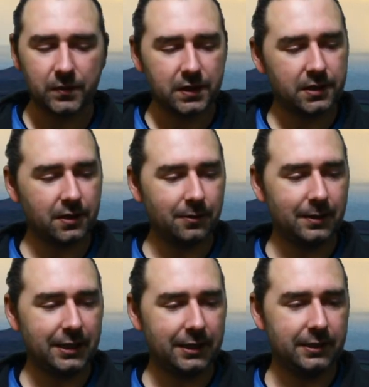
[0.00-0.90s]

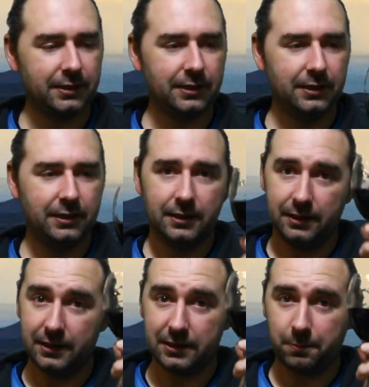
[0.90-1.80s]
So
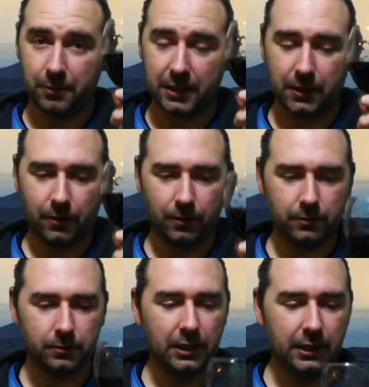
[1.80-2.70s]
it's pretty
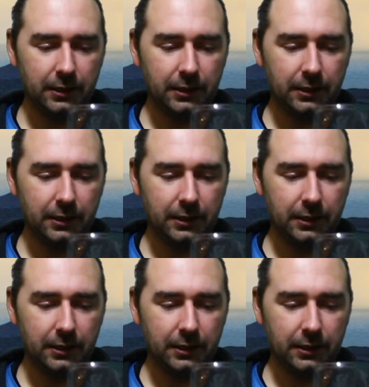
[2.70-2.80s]
cool.